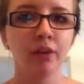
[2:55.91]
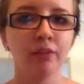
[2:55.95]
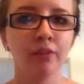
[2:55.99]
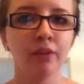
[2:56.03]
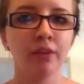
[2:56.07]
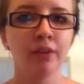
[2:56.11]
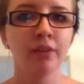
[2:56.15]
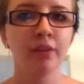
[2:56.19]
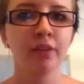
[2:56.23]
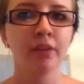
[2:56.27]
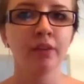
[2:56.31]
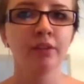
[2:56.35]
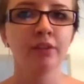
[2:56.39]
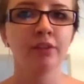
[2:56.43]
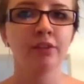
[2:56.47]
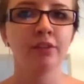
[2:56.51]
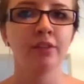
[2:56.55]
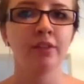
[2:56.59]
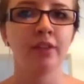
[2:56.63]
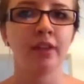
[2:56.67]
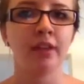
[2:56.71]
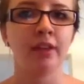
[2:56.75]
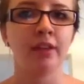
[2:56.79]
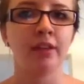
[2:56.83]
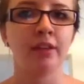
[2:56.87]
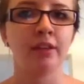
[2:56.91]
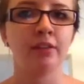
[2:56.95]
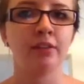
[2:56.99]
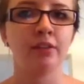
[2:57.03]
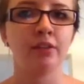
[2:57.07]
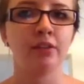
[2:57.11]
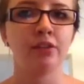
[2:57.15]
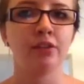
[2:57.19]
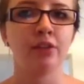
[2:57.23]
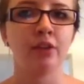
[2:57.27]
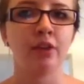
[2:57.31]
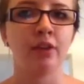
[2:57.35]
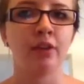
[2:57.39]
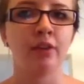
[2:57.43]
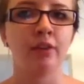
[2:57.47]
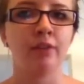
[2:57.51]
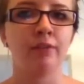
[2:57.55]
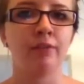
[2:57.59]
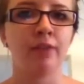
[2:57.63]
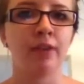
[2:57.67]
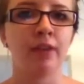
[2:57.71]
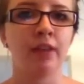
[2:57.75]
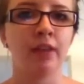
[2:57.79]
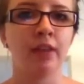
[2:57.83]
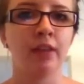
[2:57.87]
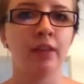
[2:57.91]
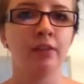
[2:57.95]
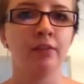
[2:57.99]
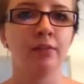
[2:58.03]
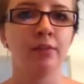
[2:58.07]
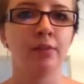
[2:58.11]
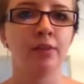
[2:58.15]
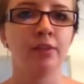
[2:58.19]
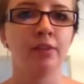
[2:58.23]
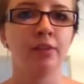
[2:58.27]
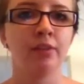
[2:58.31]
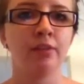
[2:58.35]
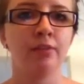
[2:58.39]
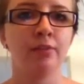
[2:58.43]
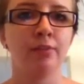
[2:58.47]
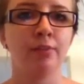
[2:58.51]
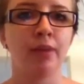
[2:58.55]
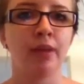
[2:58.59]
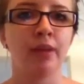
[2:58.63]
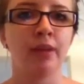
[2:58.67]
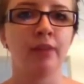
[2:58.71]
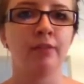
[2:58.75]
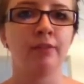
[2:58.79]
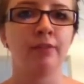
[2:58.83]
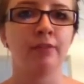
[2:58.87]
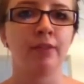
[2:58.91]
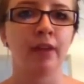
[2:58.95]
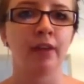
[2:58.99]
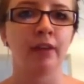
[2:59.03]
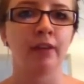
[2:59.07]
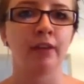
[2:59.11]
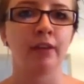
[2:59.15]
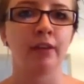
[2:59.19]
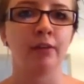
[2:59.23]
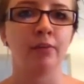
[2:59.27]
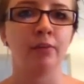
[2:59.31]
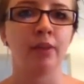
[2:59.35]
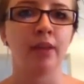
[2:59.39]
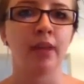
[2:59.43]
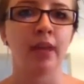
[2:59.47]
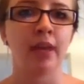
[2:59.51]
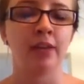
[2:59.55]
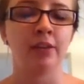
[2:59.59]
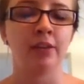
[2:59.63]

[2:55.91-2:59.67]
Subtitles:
Research studies show that felines which have been infected with